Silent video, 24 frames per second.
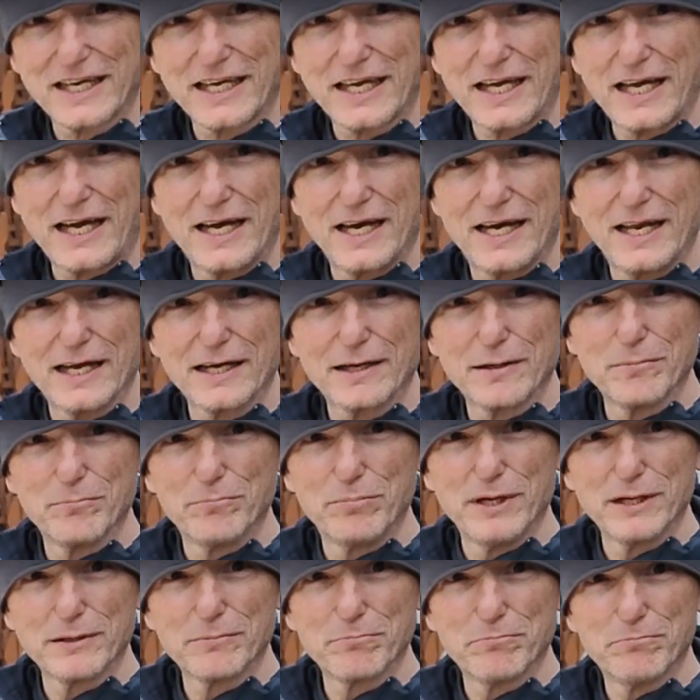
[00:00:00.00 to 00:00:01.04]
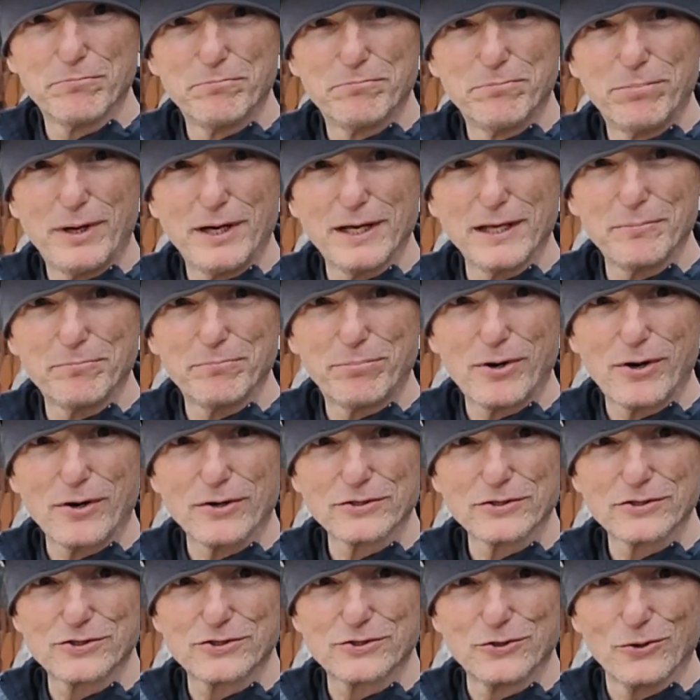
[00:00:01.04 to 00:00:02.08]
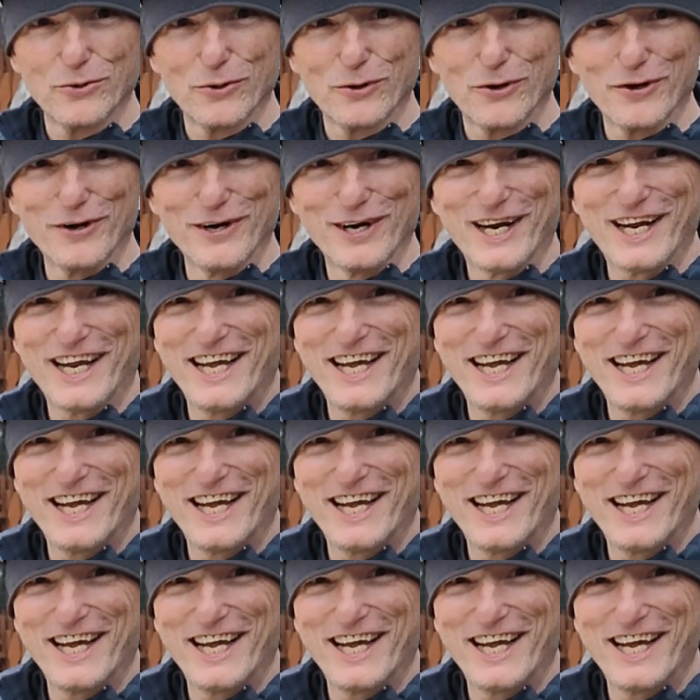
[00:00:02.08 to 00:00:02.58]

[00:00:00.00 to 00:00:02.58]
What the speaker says: Kind of like a bug body parts store.